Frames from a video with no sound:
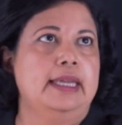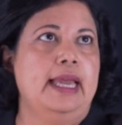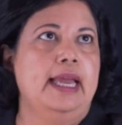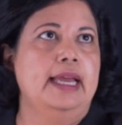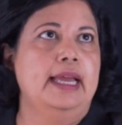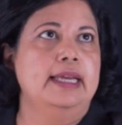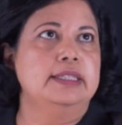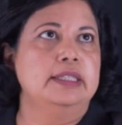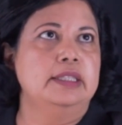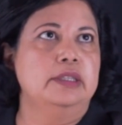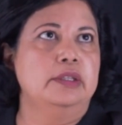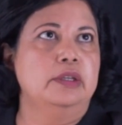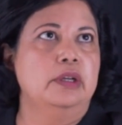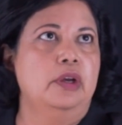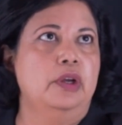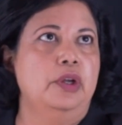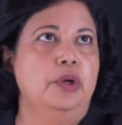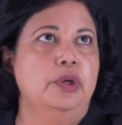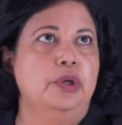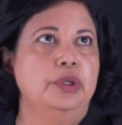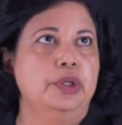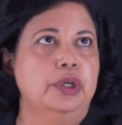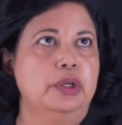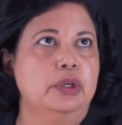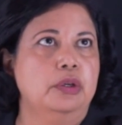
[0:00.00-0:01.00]
acid
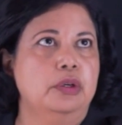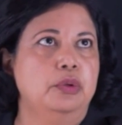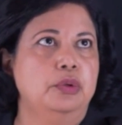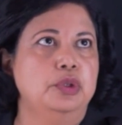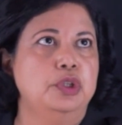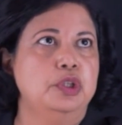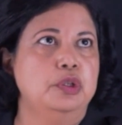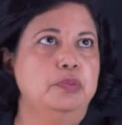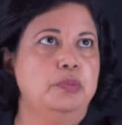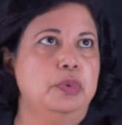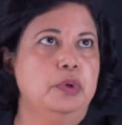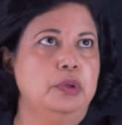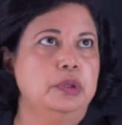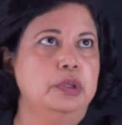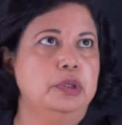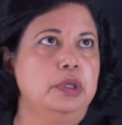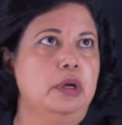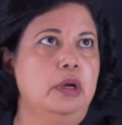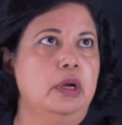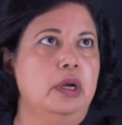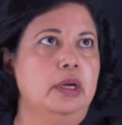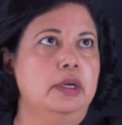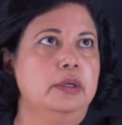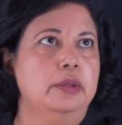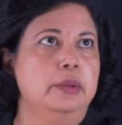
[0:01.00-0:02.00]
or your Couch
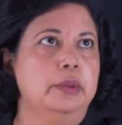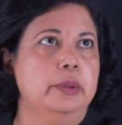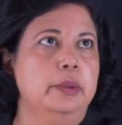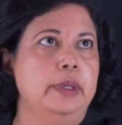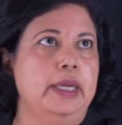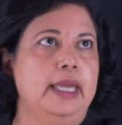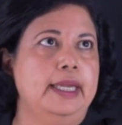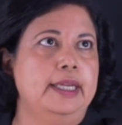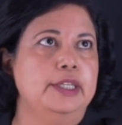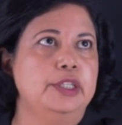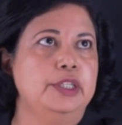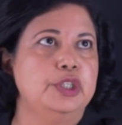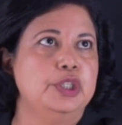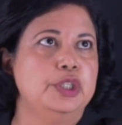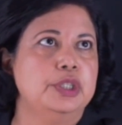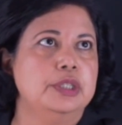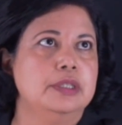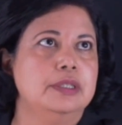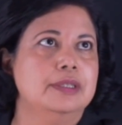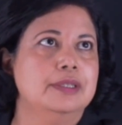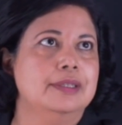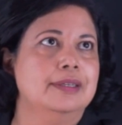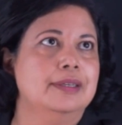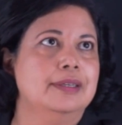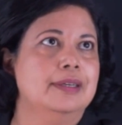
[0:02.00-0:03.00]
proton,
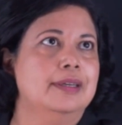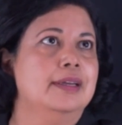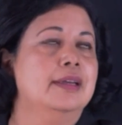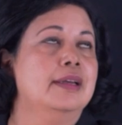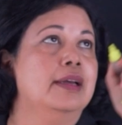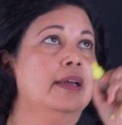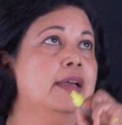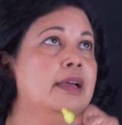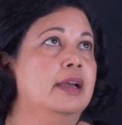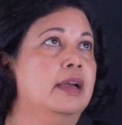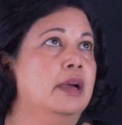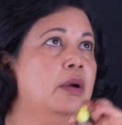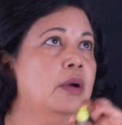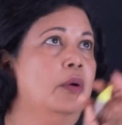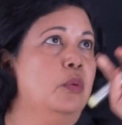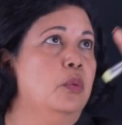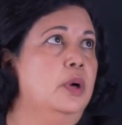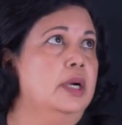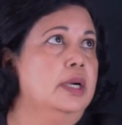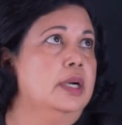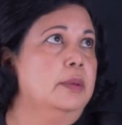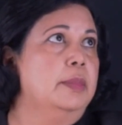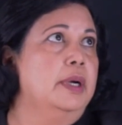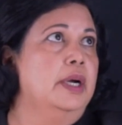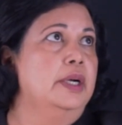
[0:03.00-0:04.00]
OH.
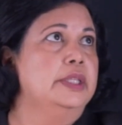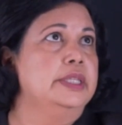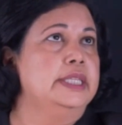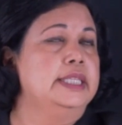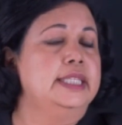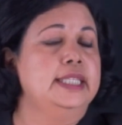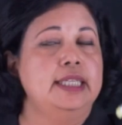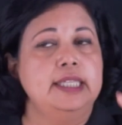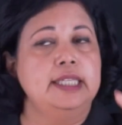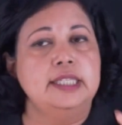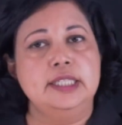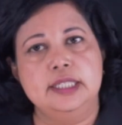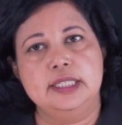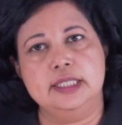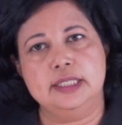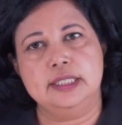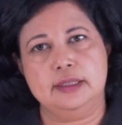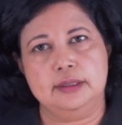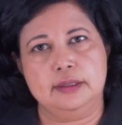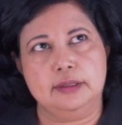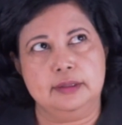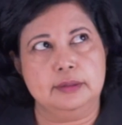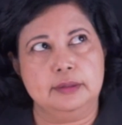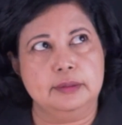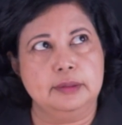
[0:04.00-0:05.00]
What about these
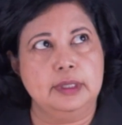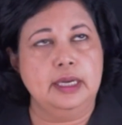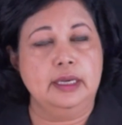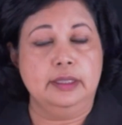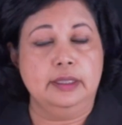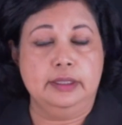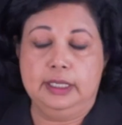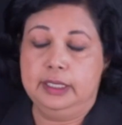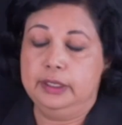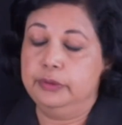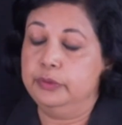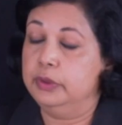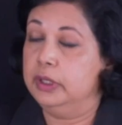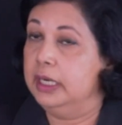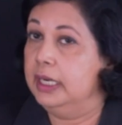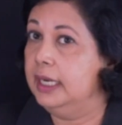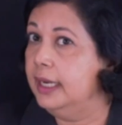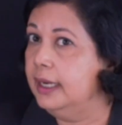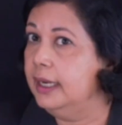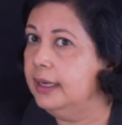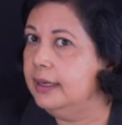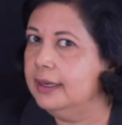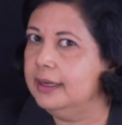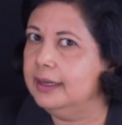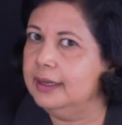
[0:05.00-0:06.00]
two? Are they
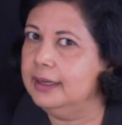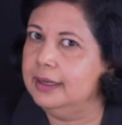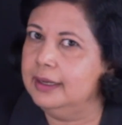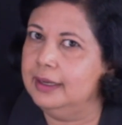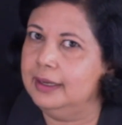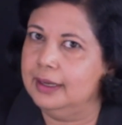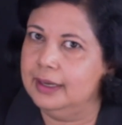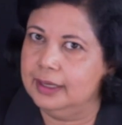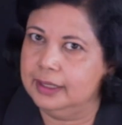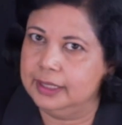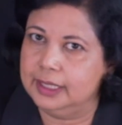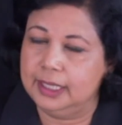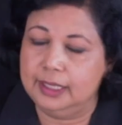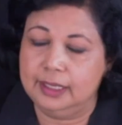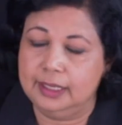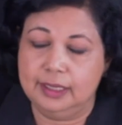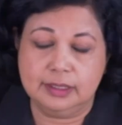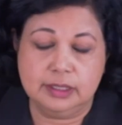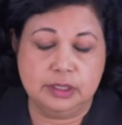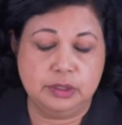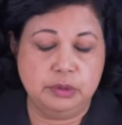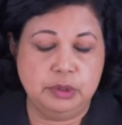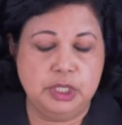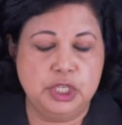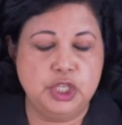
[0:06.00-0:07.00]
related? Are they
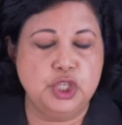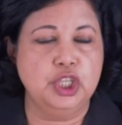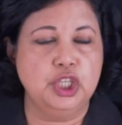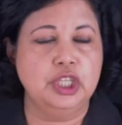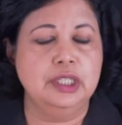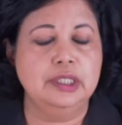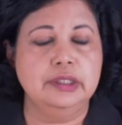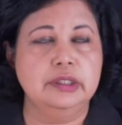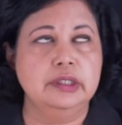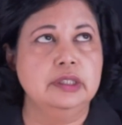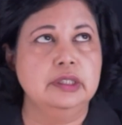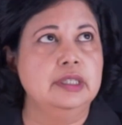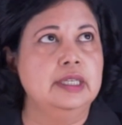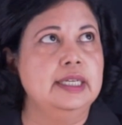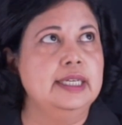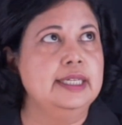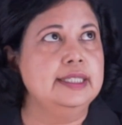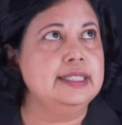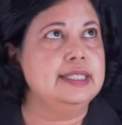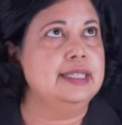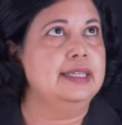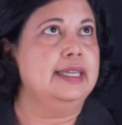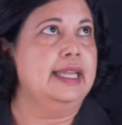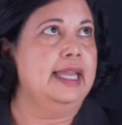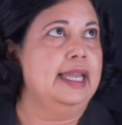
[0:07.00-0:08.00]
next to each other?
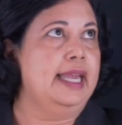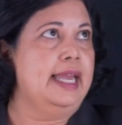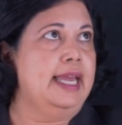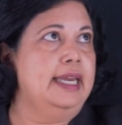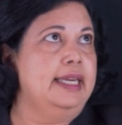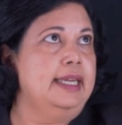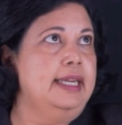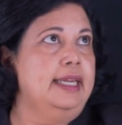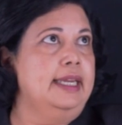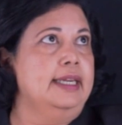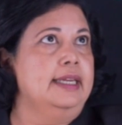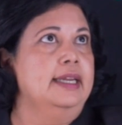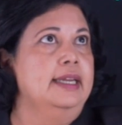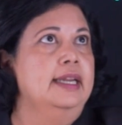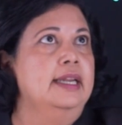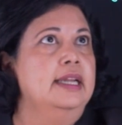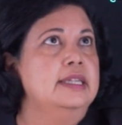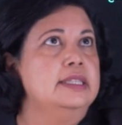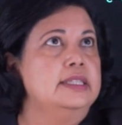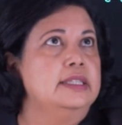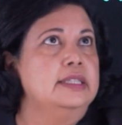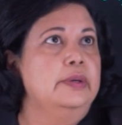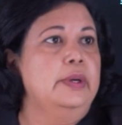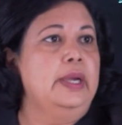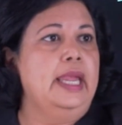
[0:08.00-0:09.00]
Let's look at it.
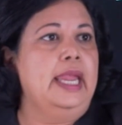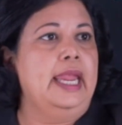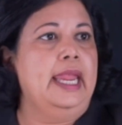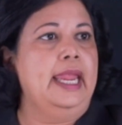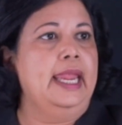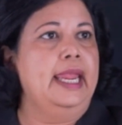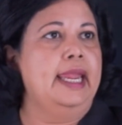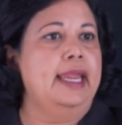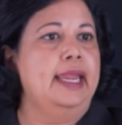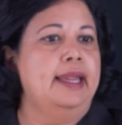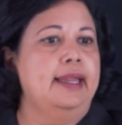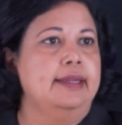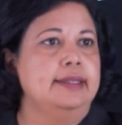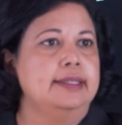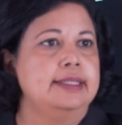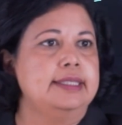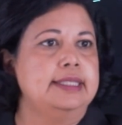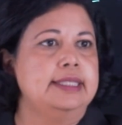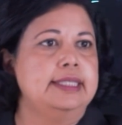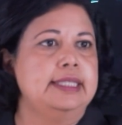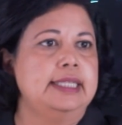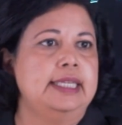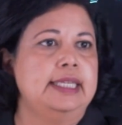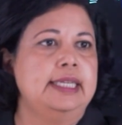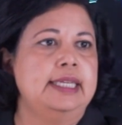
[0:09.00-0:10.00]
So A,
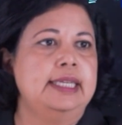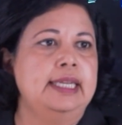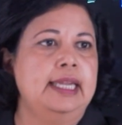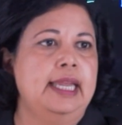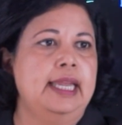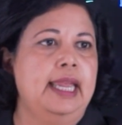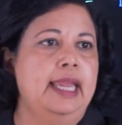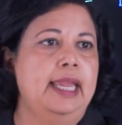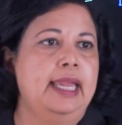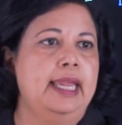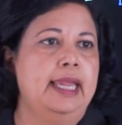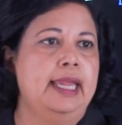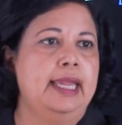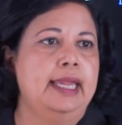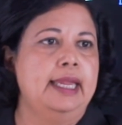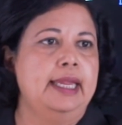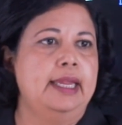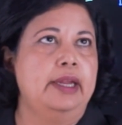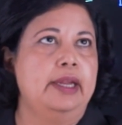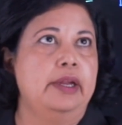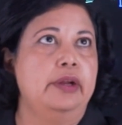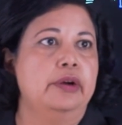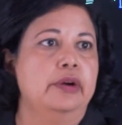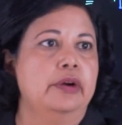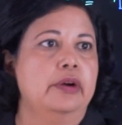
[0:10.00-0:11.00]
Ca
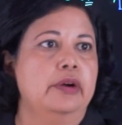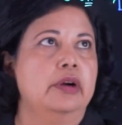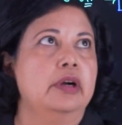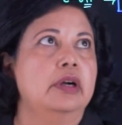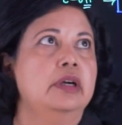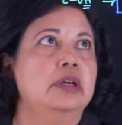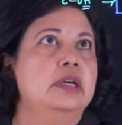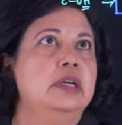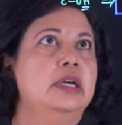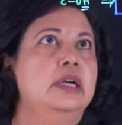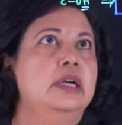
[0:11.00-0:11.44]
here